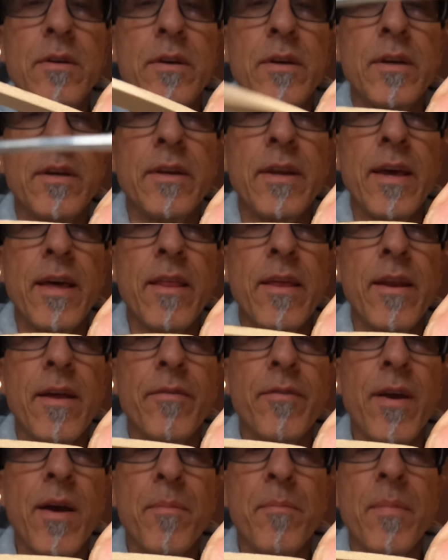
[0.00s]
And now that
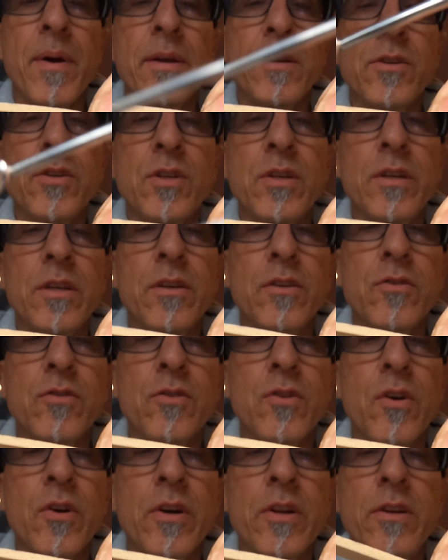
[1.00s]
I've got my chenille
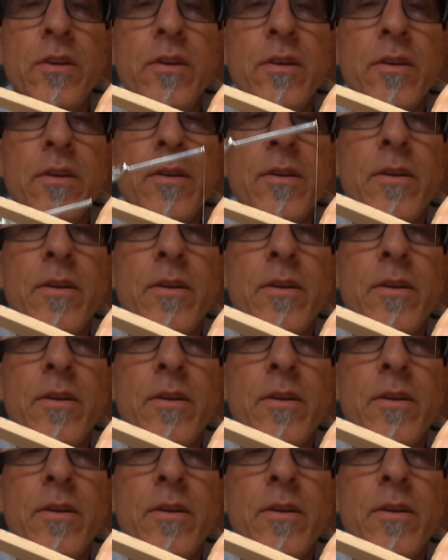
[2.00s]
started,